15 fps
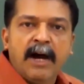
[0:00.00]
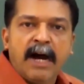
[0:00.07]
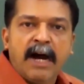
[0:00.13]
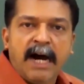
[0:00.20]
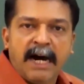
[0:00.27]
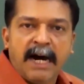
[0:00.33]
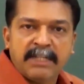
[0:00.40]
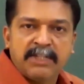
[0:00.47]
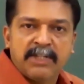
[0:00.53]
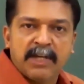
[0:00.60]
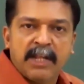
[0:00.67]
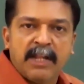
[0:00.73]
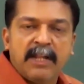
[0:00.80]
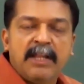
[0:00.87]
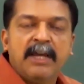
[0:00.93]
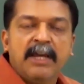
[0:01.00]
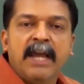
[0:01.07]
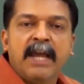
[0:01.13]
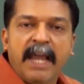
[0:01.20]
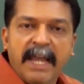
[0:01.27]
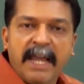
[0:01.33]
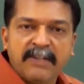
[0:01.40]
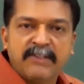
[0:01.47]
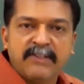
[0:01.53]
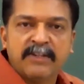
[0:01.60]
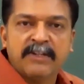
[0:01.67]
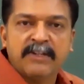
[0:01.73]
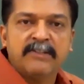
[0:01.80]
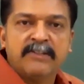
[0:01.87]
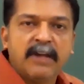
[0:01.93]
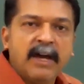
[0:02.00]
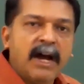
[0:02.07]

RHL exist